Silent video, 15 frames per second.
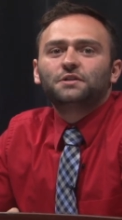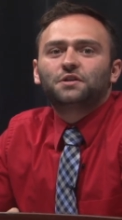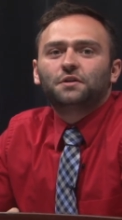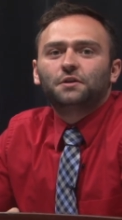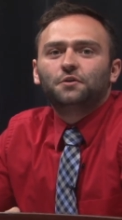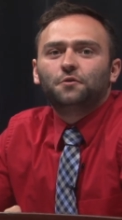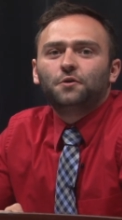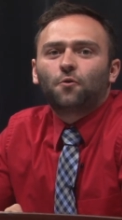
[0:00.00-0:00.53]
to the
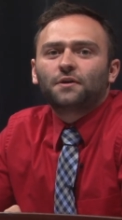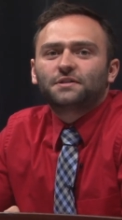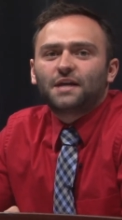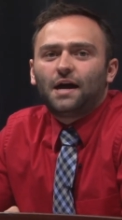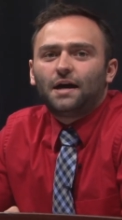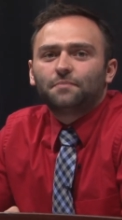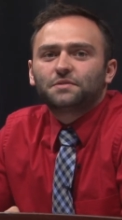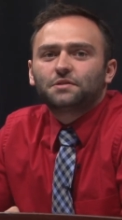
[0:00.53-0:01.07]
New York
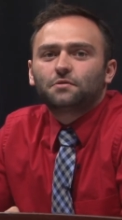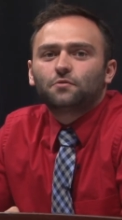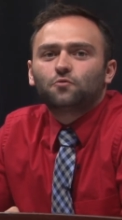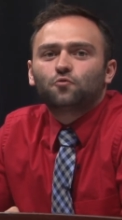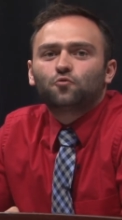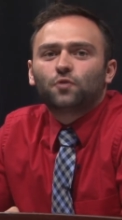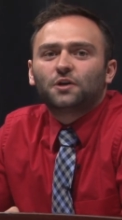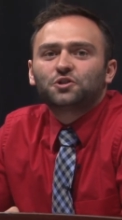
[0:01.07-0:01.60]
Times,
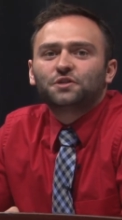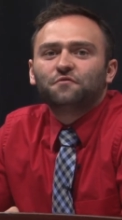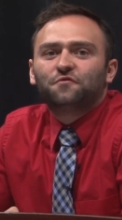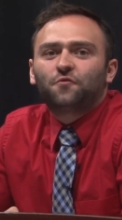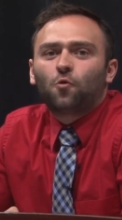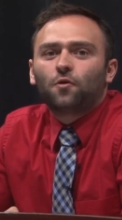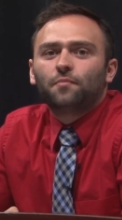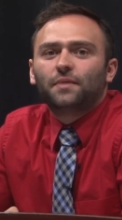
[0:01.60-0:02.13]
Russian
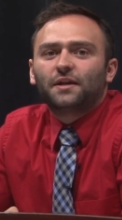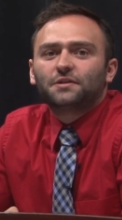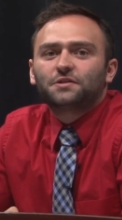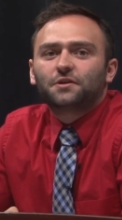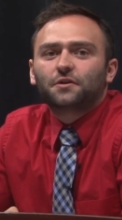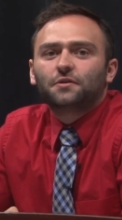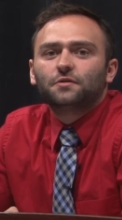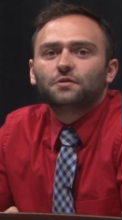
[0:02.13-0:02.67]
Foreign
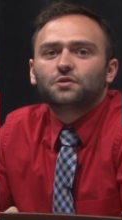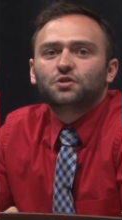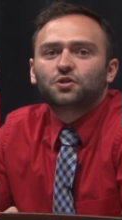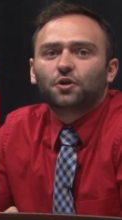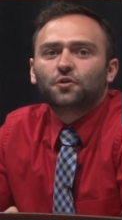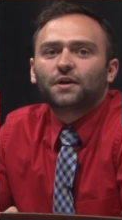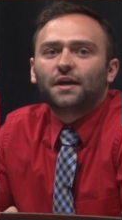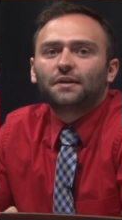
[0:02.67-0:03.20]
Minister
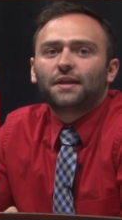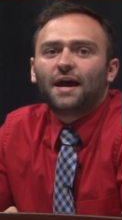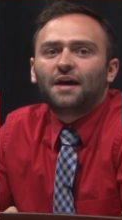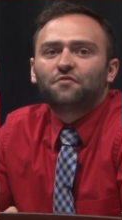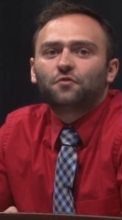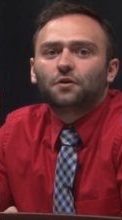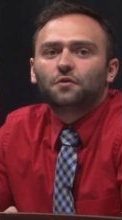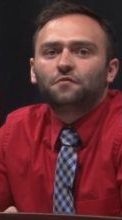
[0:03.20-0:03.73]
Sergei
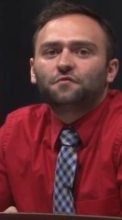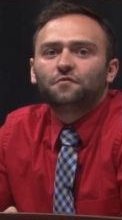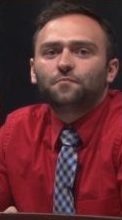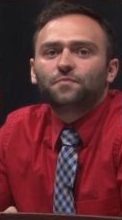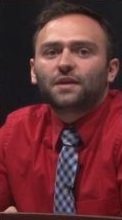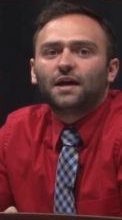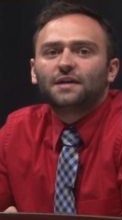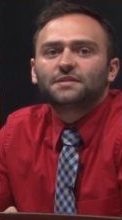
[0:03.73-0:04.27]
Lavrov
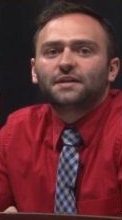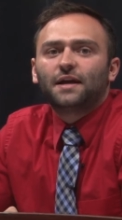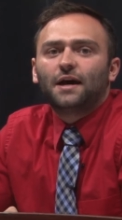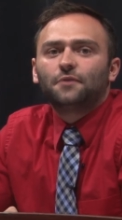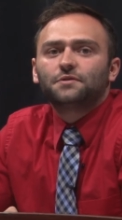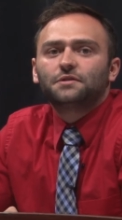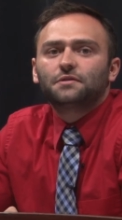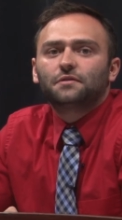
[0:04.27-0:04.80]
has
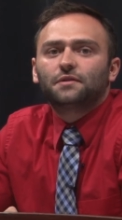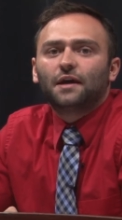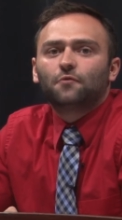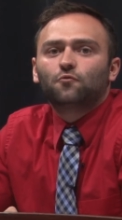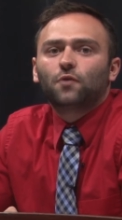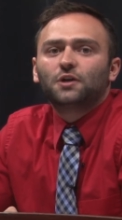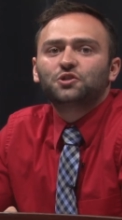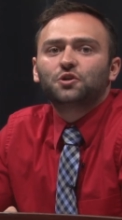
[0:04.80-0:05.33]
announced that
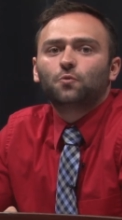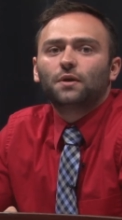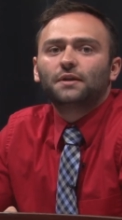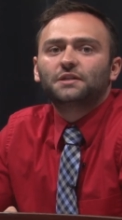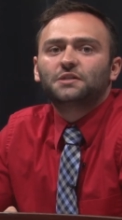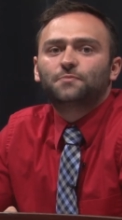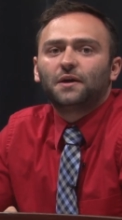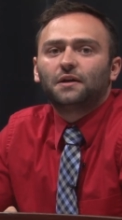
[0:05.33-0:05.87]
Russia will
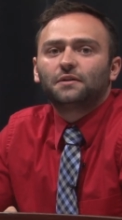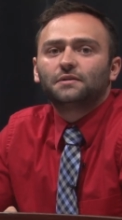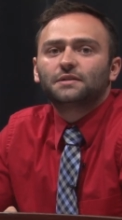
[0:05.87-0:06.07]
expel